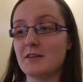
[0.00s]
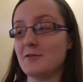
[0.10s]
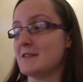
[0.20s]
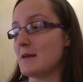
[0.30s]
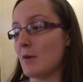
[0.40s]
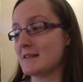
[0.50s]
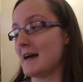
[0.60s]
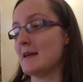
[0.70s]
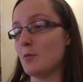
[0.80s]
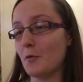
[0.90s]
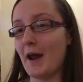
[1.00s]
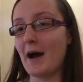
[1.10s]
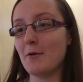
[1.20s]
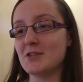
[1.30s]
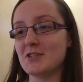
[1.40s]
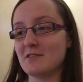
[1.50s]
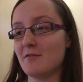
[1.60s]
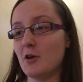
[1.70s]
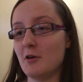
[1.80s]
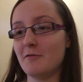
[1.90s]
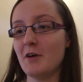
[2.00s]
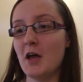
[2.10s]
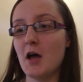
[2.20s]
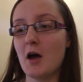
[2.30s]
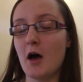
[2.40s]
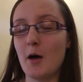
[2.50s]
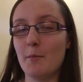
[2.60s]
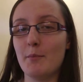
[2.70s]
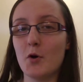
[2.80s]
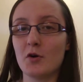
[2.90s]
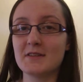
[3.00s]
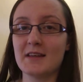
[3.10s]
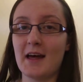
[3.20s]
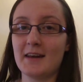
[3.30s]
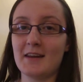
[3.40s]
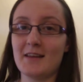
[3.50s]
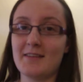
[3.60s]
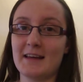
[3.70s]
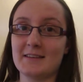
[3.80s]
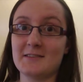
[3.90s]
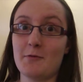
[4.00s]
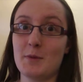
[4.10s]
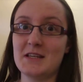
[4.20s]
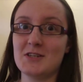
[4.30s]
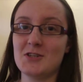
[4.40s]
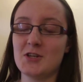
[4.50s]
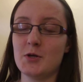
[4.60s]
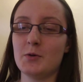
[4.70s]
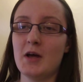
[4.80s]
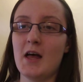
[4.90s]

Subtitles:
If you see my table now, it's just full of books and things for me to do.